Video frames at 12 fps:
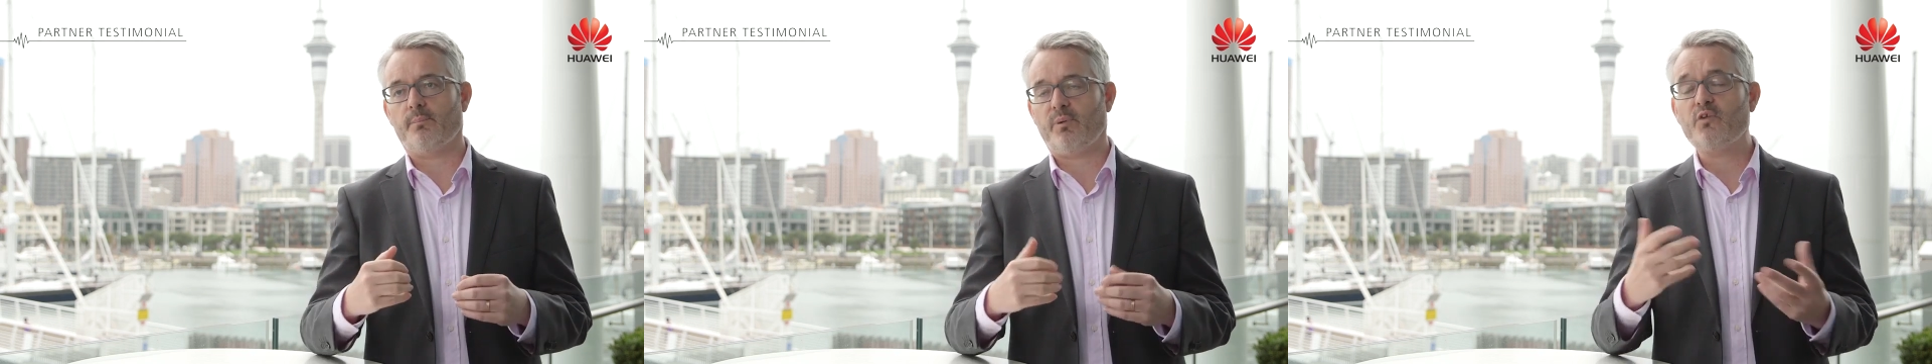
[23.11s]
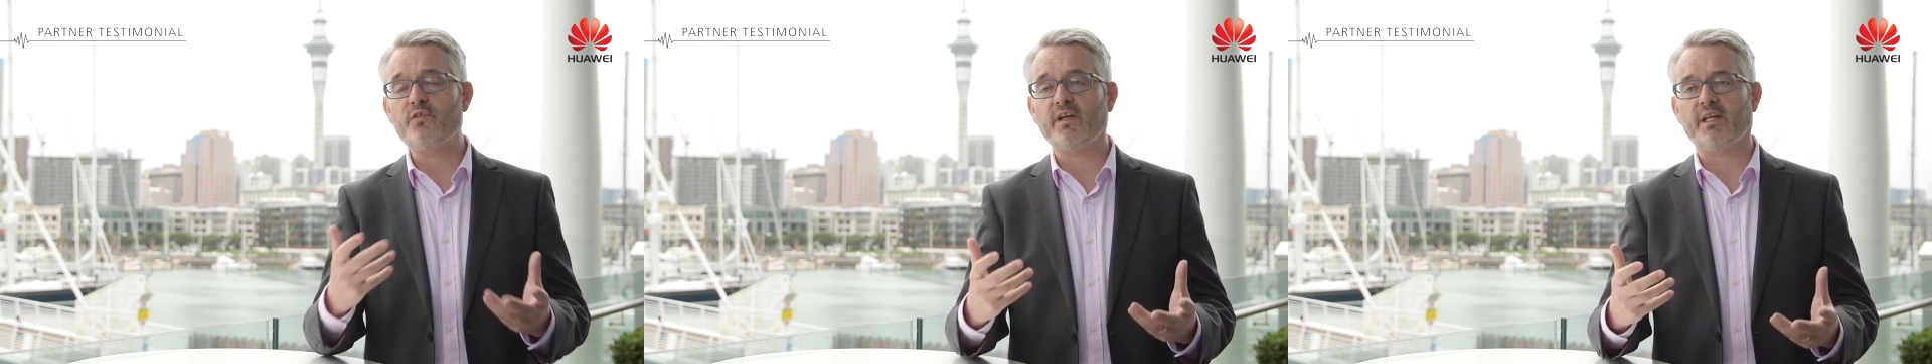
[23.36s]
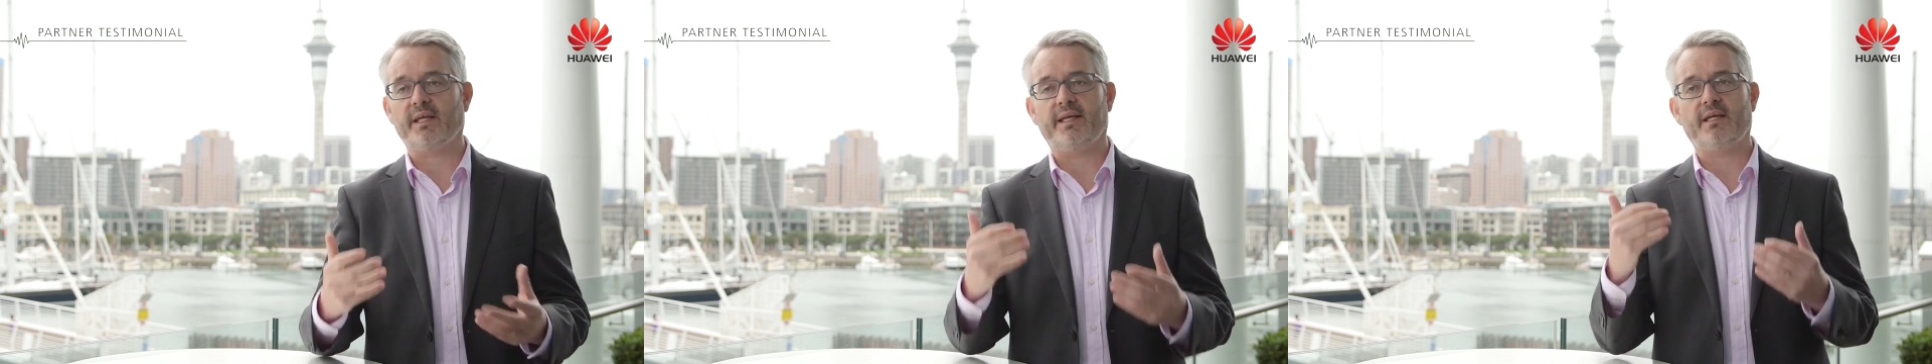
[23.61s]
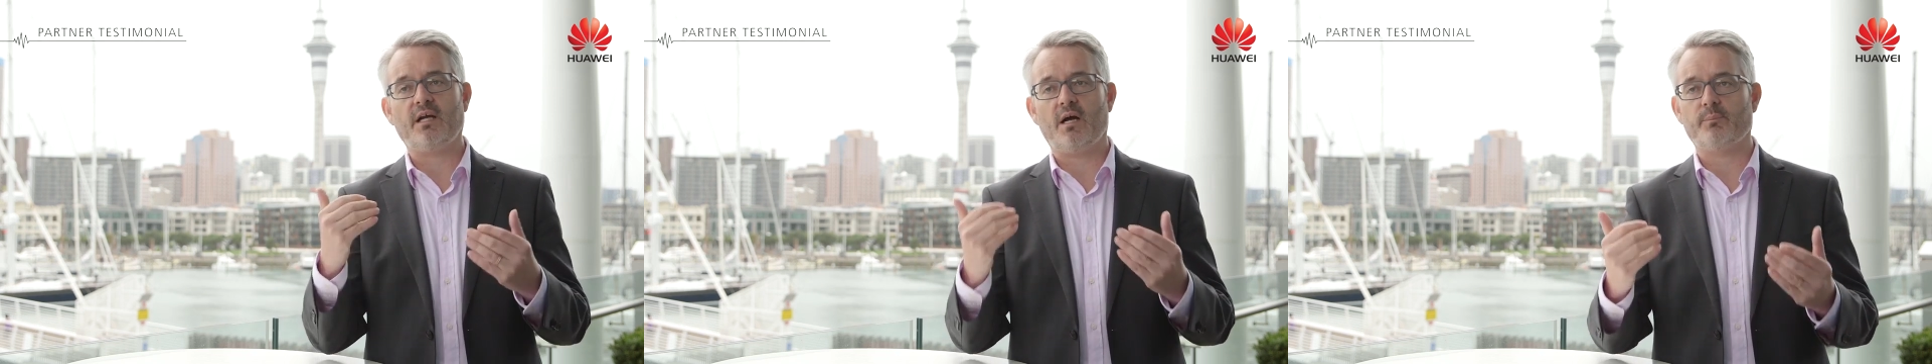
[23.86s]
perfectly
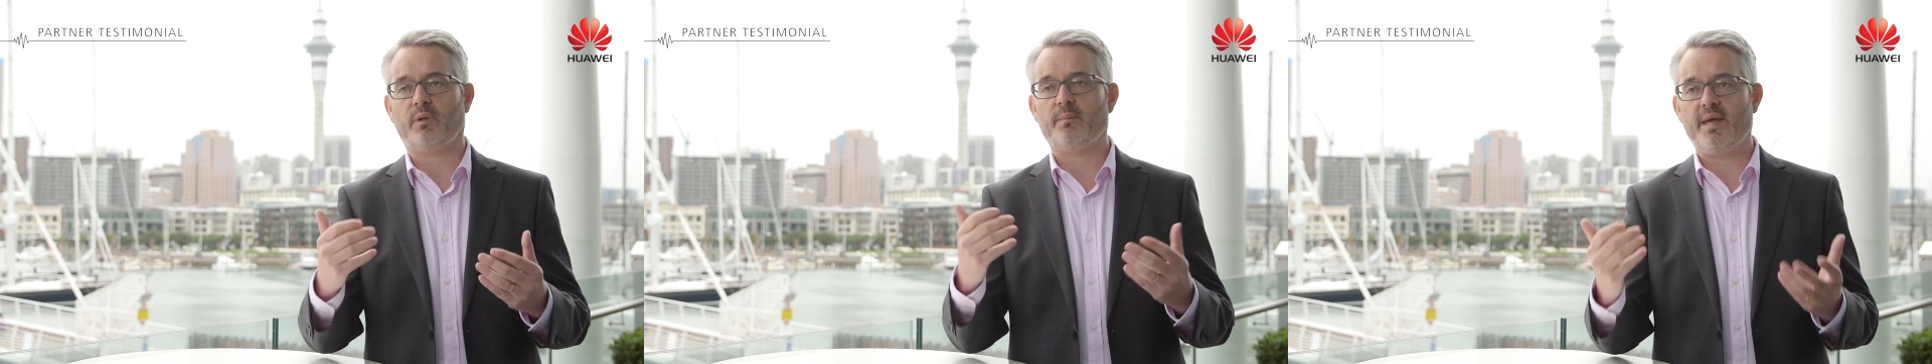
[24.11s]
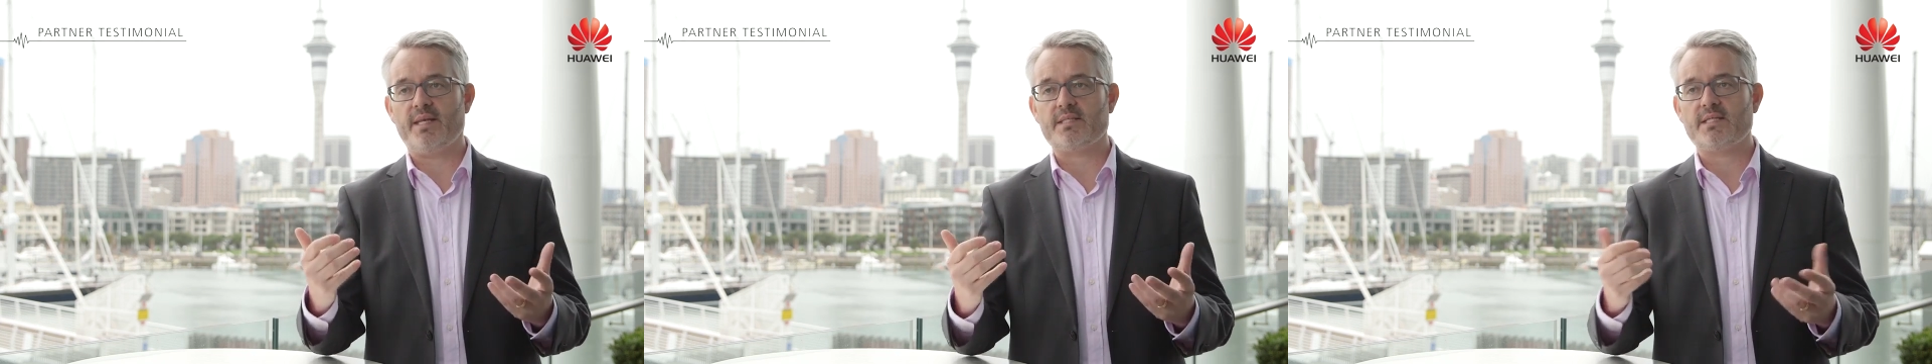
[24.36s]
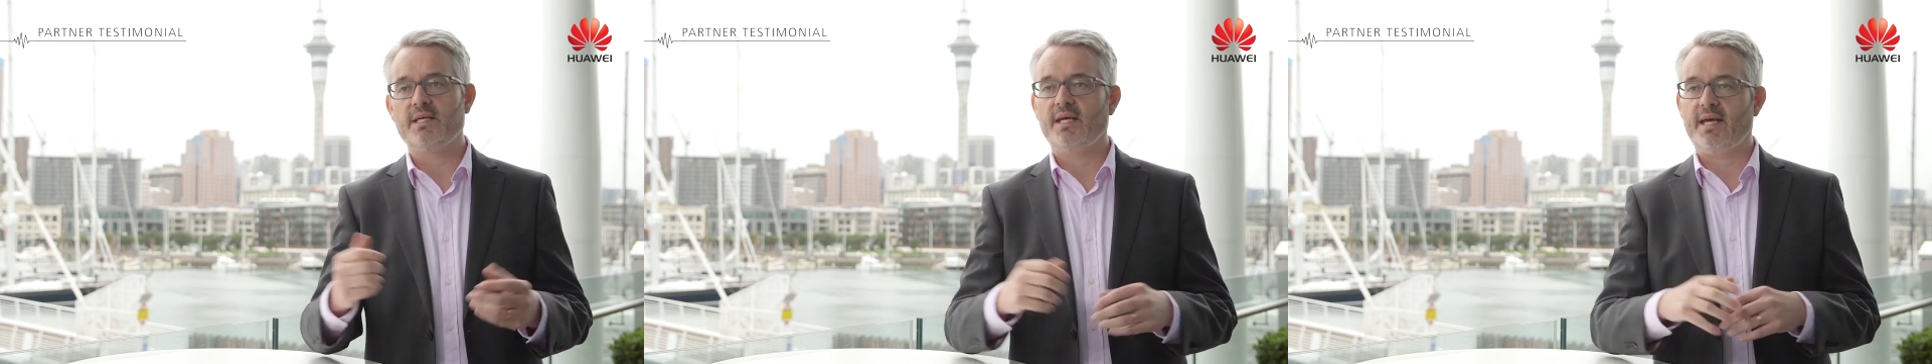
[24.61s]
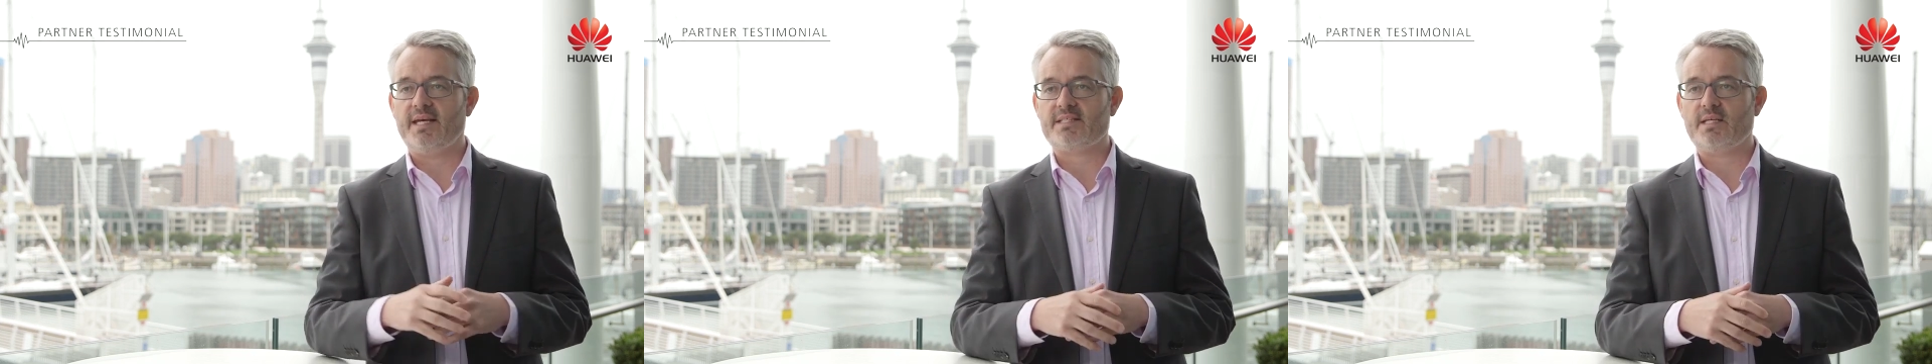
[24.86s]
complement
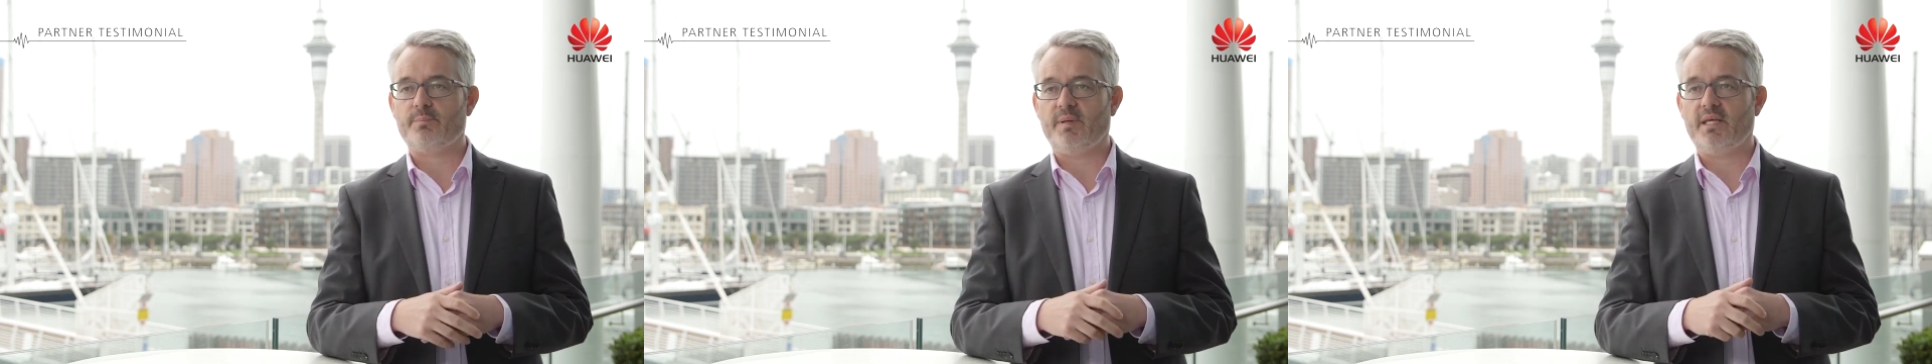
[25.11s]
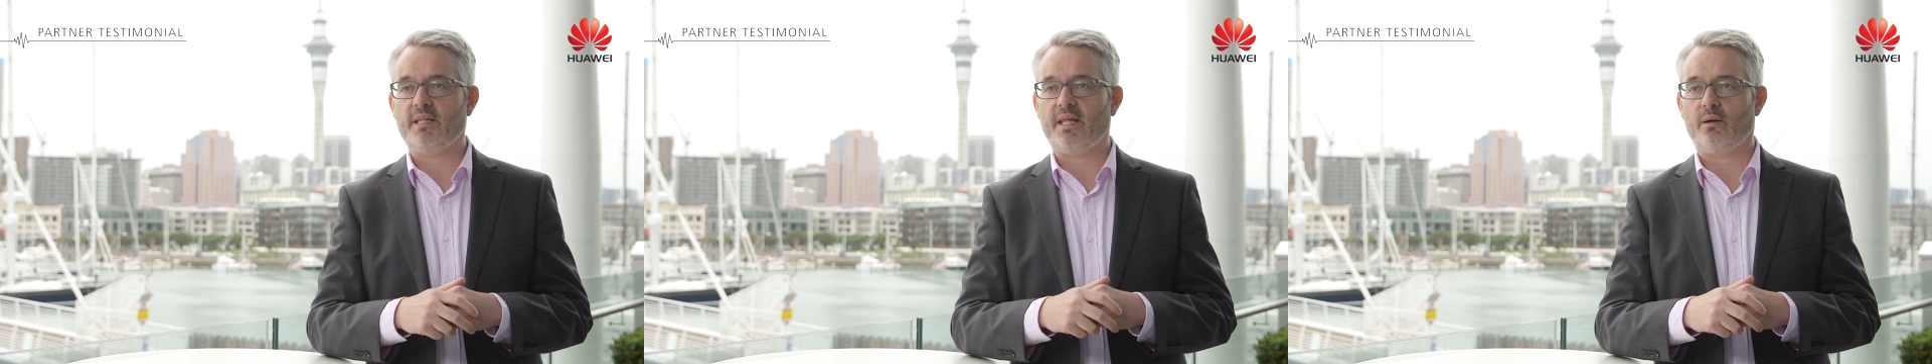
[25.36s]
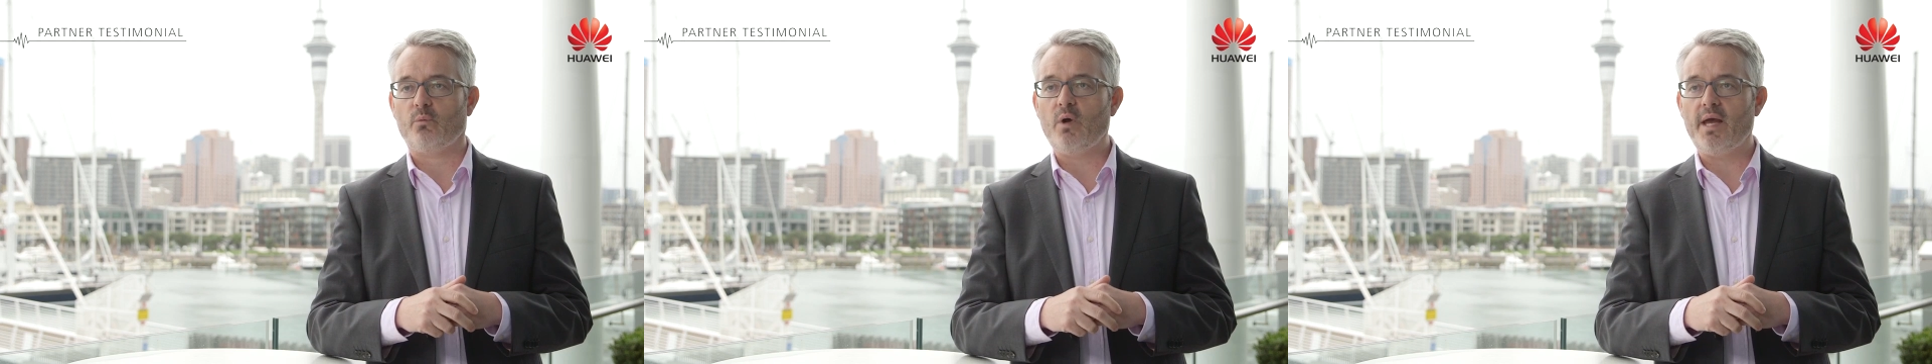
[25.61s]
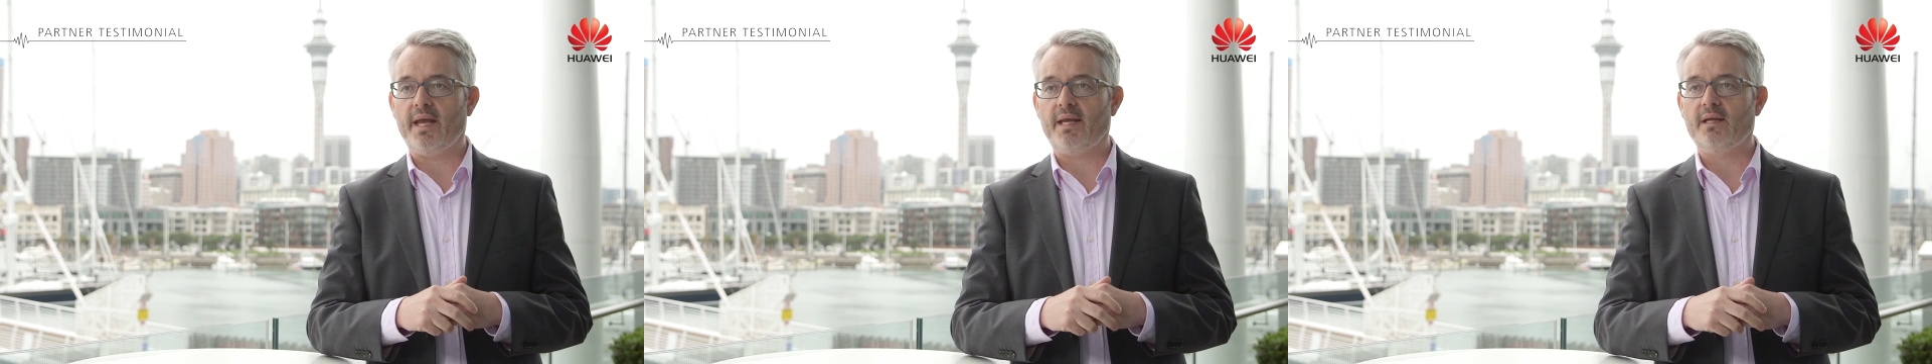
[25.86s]
SAP in that
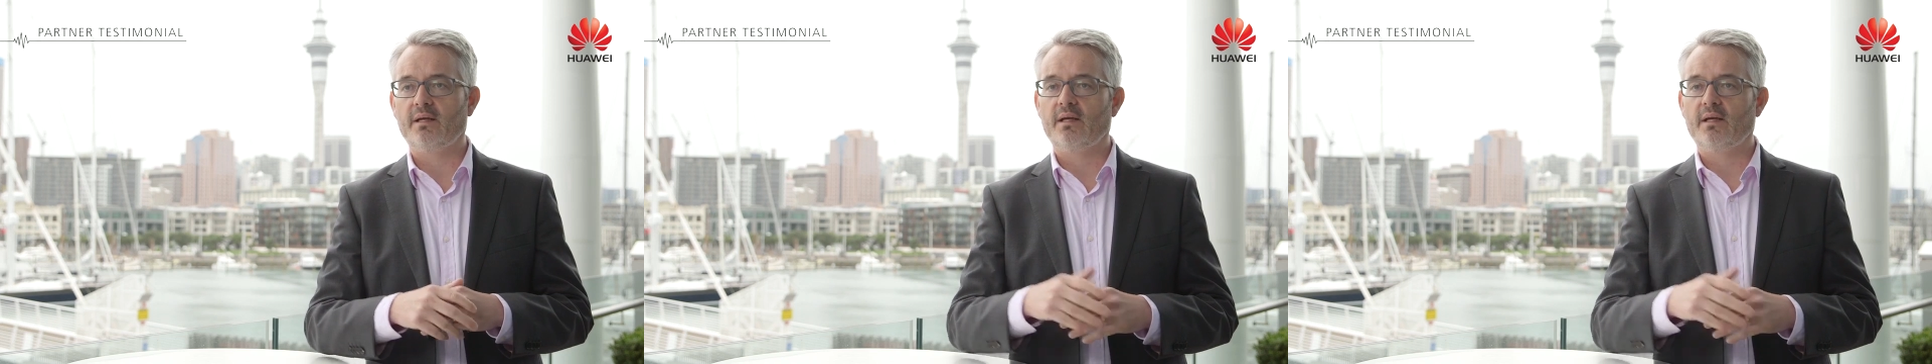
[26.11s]
way